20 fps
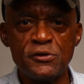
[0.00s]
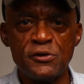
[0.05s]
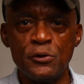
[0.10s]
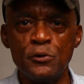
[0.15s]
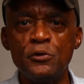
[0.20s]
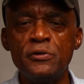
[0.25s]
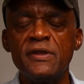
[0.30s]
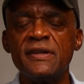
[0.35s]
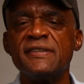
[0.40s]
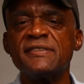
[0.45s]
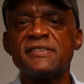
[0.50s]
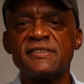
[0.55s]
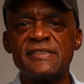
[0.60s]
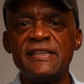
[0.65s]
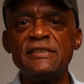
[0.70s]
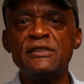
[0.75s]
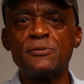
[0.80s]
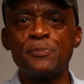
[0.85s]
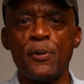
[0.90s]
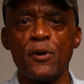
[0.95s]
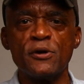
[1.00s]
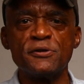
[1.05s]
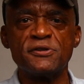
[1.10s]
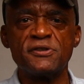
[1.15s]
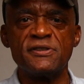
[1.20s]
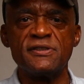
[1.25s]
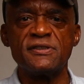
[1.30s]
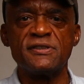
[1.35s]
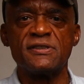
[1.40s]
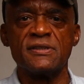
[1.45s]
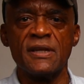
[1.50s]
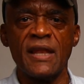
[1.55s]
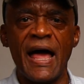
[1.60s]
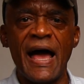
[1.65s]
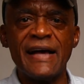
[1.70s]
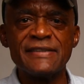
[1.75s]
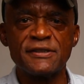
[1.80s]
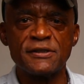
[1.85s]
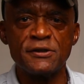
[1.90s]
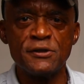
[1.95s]
to the deceased person's
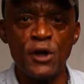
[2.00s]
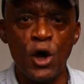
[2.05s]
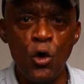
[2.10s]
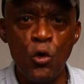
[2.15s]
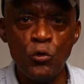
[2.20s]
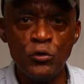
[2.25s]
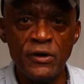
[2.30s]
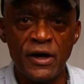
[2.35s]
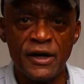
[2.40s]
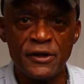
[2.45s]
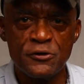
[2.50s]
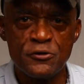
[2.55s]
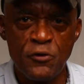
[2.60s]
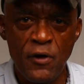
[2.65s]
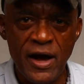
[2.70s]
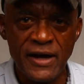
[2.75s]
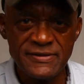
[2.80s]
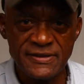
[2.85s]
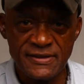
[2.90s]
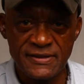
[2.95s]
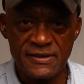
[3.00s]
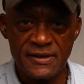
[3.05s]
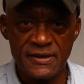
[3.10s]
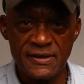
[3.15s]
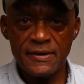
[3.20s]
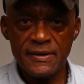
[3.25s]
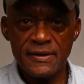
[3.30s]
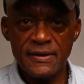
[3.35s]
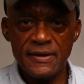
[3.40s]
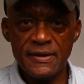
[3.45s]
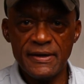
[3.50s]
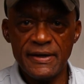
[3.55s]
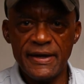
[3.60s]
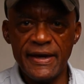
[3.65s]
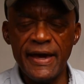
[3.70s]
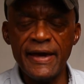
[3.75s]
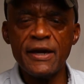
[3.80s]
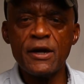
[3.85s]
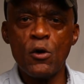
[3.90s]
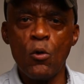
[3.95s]
last known address,
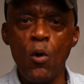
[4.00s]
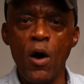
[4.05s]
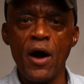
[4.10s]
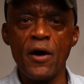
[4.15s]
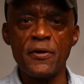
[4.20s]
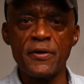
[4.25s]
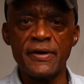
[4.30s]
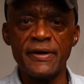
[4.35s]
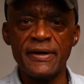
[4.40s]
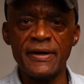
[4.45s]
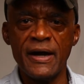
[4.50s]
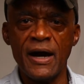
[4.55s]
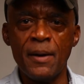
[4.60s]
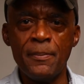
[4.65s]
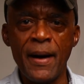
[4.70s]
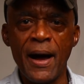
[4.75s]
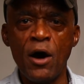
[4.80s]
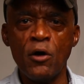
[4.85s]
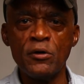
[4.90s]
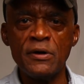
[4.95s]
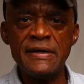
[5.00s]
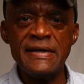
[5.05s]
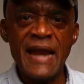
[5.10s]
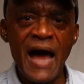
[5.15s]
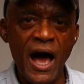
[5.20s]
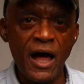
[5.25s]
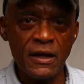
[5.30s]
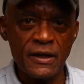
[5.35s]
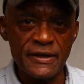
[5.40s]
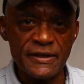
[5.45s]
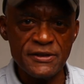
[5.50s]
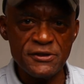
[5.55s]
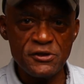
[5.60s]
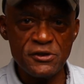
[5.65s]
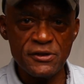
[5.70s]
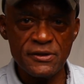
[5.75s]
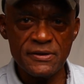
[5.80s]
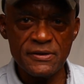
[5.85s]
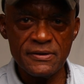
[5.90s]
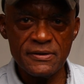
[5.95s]
inquiring about
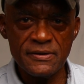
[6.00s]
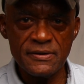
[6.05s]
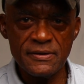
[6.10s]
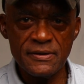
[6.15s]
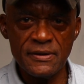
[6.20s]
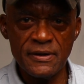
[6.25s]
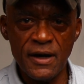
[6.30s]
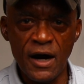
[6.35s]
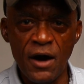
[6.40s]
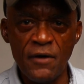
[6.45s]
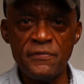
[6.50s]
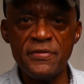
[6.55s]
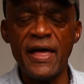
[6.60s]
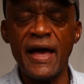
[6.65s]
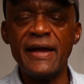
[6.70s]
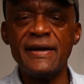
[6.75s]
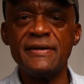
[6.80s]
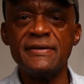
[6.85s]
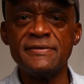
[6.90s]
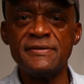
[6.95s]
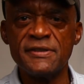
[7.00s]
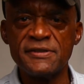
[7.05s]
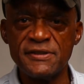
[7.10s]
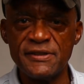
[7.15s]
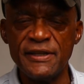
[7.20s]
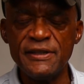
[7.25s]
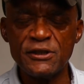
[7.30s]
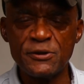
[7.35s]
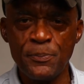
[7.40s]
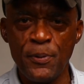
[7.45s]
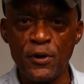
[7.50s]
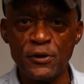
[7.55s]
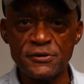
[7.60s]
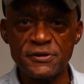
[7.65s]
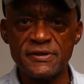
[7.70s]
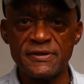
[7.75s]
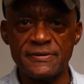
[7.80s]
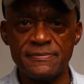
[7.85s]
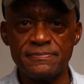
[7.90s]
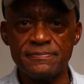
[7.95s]
knowledge of that deceased
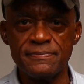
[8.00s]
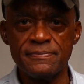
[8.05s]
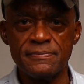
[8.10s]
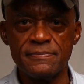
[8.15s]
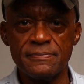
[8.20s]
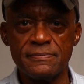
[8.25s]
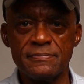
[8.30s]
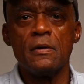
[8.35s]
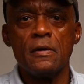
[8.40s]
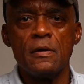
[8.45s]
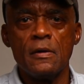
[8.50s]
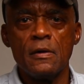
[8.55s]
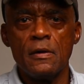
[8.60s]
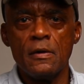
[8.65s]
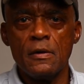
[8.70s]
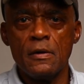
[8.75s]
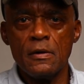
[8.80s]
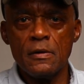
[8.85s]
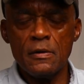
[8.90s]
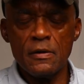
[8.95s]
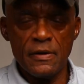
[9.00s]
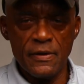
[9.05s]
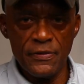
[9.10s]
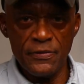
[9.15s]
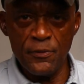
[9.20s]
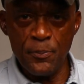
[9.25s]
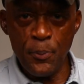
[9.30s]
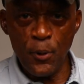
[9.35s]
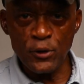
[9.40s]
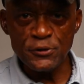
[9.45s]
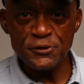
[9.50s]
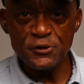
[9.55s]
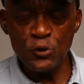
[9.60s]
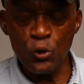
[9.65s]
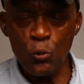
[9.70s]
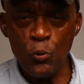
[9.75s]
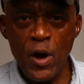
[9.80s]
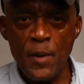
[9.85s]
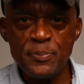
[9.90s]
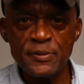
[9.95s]
person. The
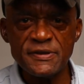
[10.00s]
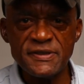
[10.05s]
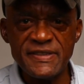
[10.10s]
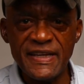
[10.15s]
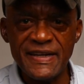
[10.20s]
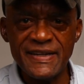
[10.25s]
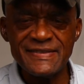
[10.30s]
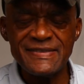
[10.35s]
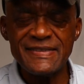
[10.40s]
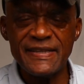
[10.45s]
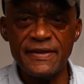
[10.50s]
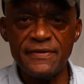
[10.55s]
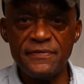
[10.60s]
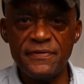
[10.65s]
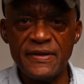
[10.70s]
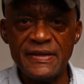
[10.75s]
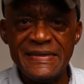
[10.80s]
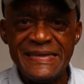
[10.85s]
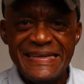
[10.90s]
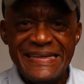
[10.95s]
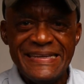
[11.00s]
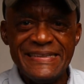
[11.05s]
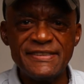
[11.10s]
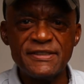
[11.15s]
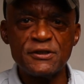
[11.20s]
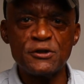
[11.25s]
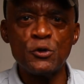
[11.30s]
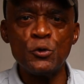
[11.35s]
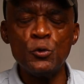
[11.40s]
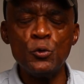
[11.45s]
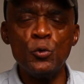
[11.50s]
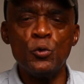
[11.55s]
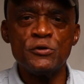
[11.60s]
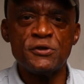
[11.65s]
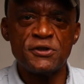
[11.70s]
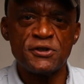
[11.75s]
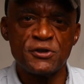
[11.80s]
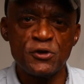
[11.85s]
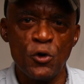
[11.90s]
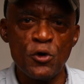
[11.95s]
personal representative needs to
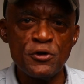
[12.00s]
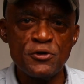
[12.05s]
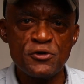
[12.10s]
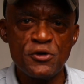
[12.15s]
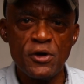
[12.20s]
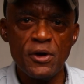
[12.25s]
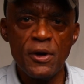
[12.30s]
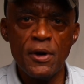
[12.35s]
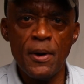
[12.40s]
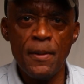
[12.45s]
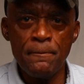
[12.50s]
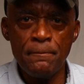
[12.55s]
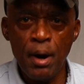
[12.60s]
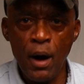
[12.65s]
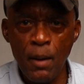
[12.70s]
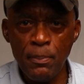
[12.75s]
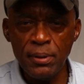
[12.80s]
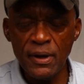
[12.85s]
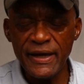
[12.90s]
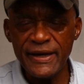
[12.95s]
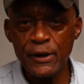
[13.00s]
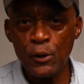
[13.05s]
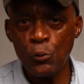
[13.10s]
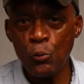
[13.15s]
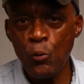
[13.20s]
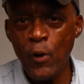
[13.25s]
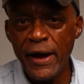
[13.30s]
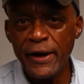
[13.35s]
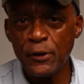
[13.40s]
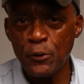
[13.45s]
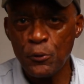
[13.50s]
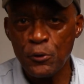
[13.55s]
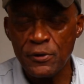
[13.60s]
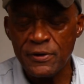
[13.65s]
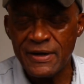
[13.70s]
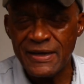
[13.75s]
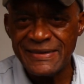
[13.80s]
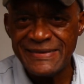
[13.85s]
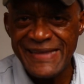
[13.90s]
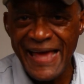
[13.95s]
search public
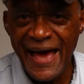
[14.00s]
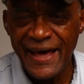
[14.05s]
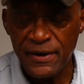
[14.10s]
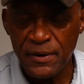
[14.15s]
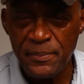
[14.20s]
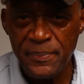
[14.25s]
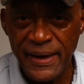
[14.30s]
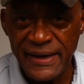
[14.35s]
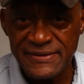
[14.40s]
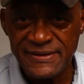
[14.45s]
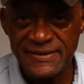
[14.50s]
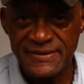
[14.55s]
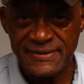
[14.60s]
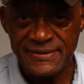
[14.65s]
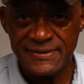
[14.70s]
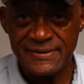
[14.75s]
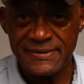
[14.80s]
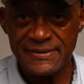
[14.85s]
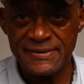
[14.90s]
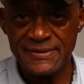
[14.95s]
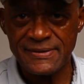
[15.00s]
record database